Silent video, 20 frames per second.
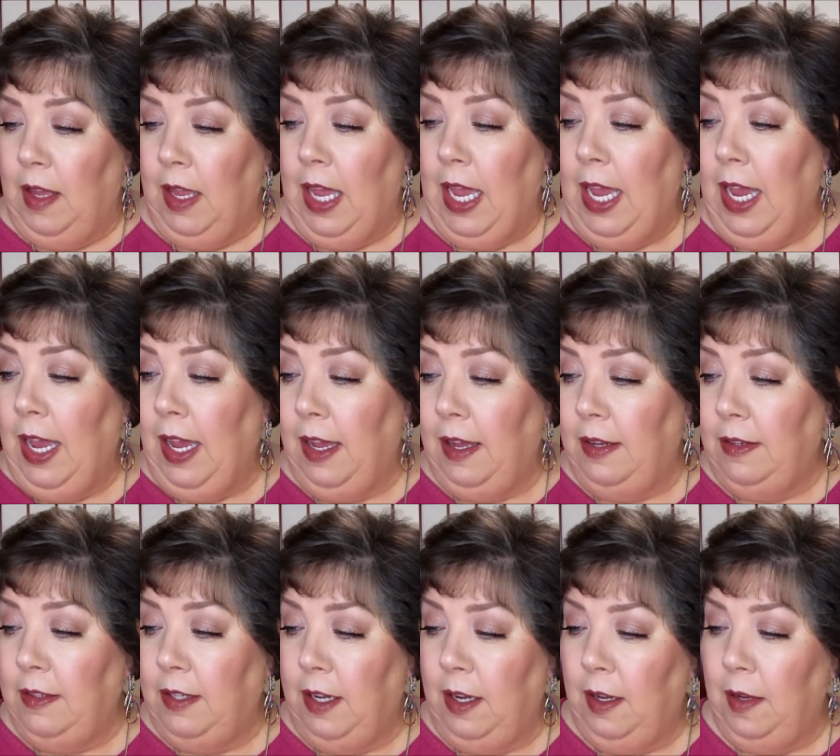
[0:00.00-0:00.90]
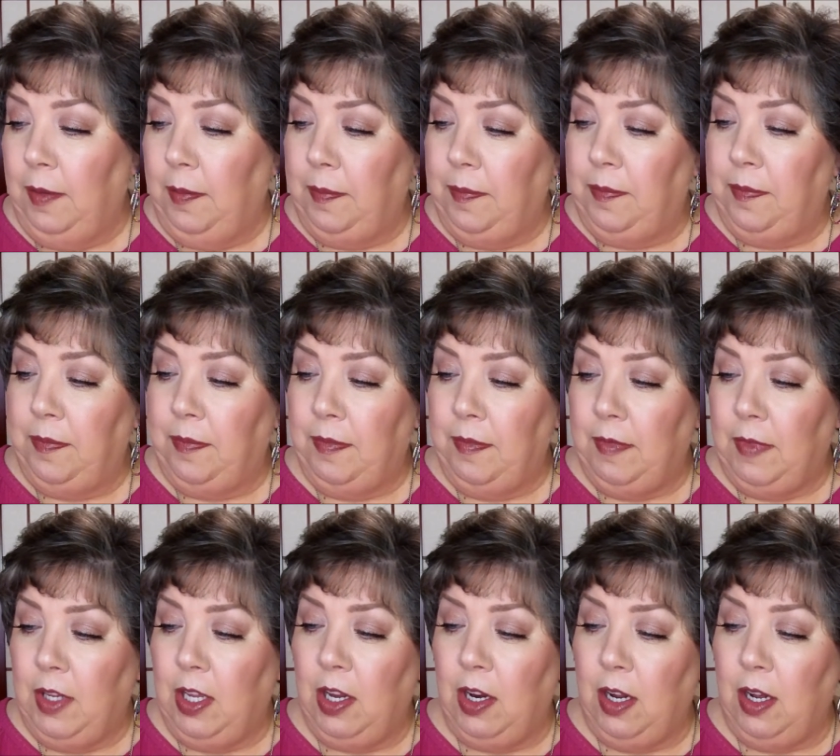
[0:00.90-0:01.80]
And,
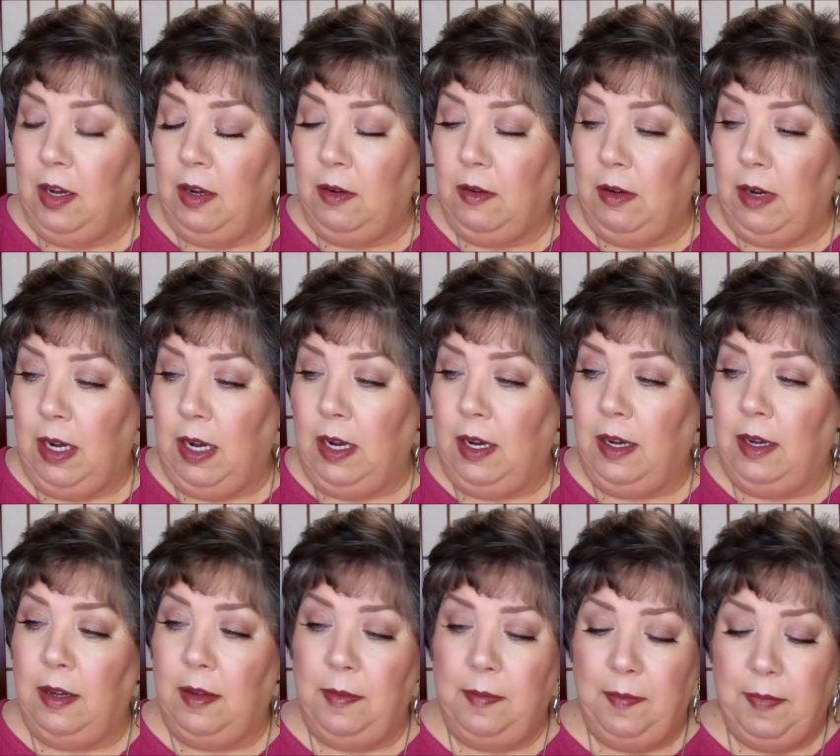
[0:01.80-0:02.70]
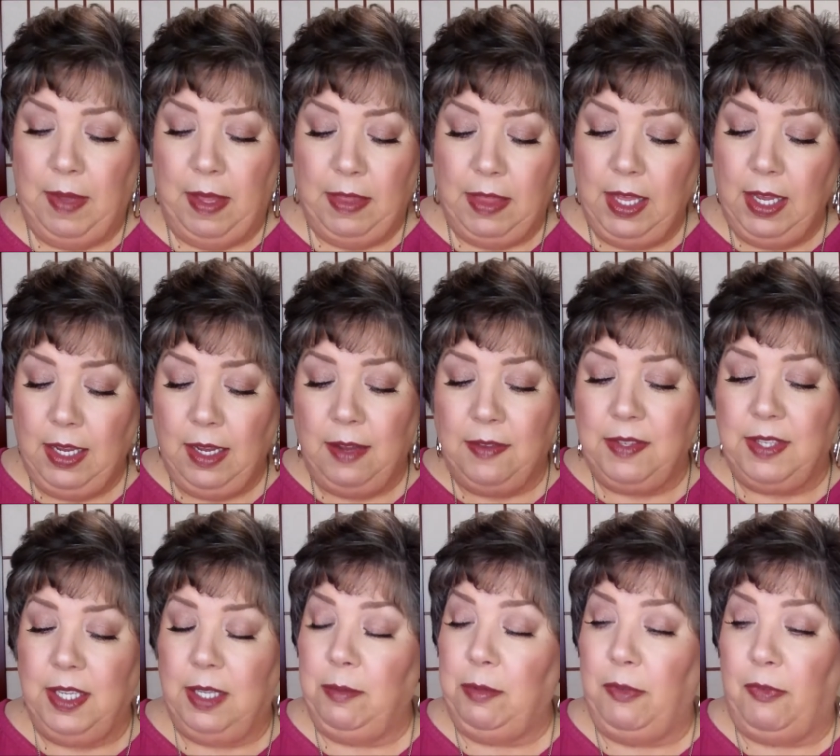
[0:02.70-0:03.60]
I think I've
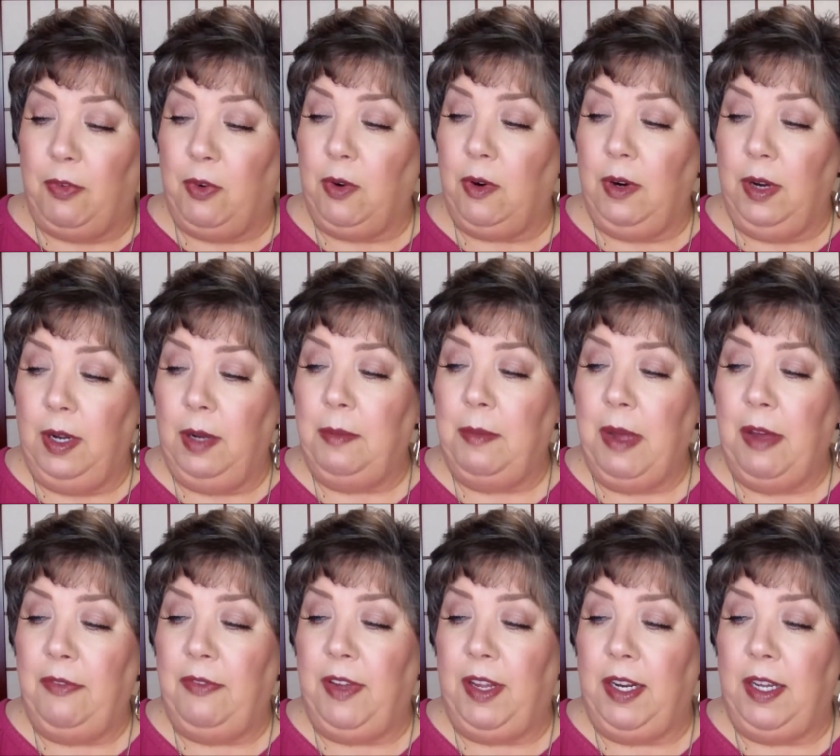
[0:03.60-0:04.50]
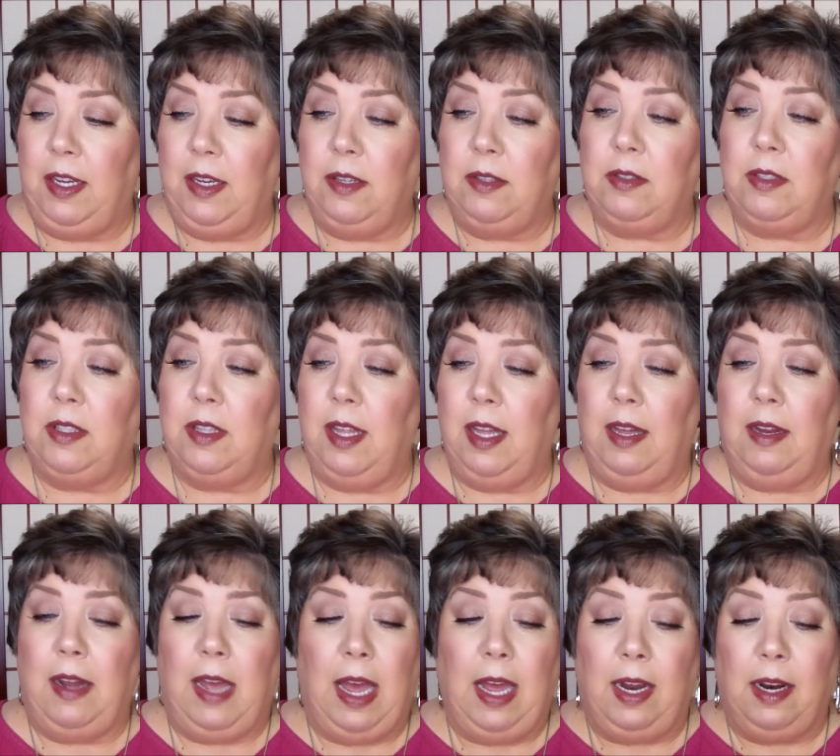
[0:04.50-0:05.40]
said before in my videos
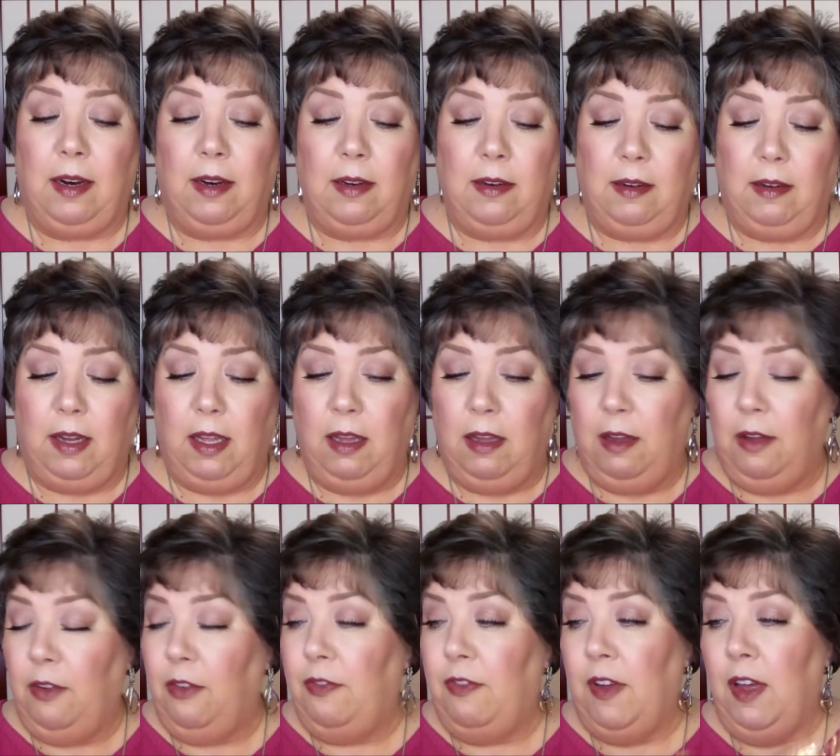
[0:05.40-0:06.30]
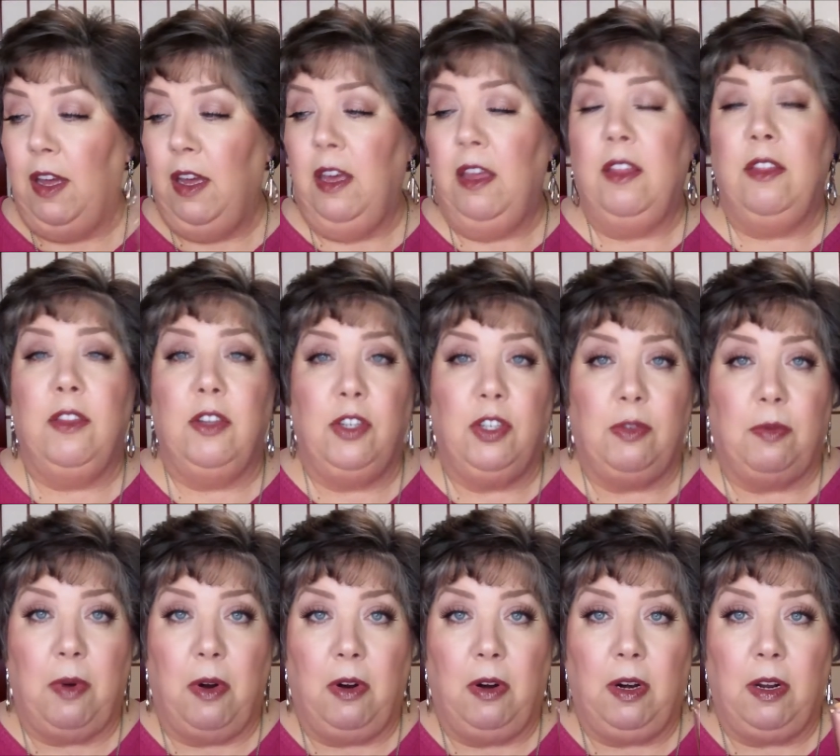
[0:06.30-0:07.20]
that I love the
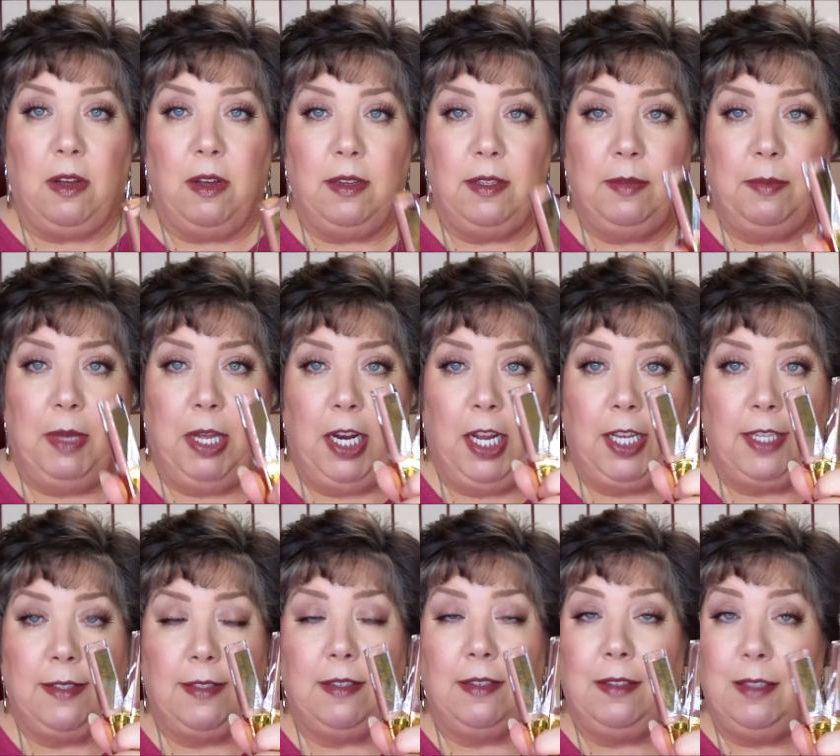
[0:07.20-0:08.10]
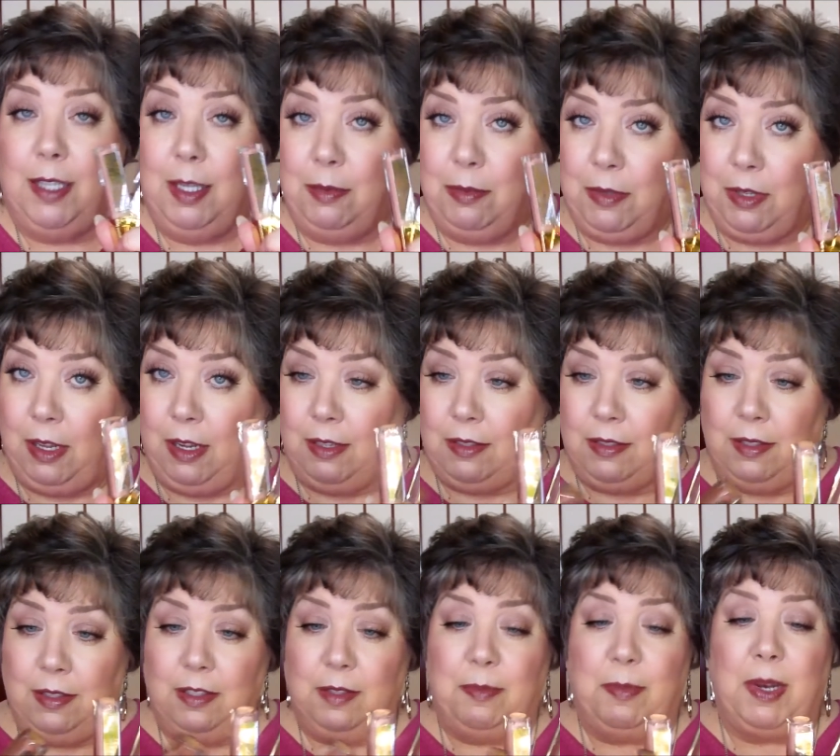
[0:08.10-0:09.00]
Gerard Cosmetics lip
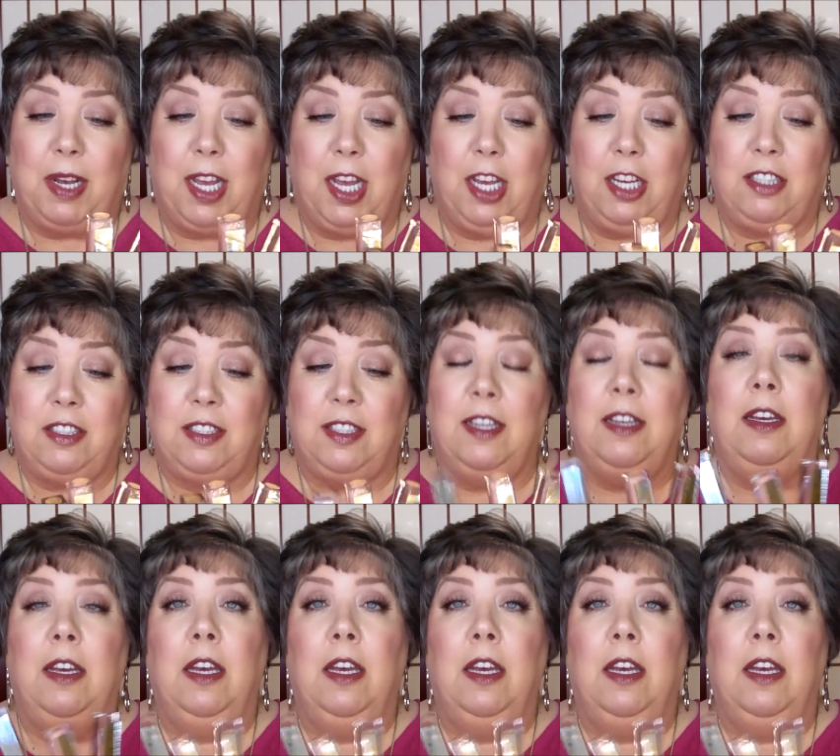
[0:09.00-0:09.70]
glosses because